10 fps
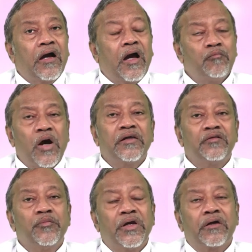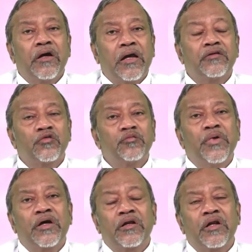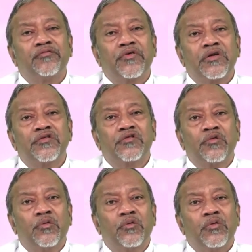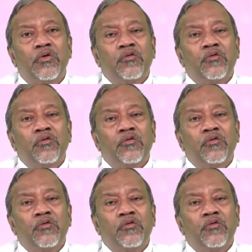I might make, I should make a reference to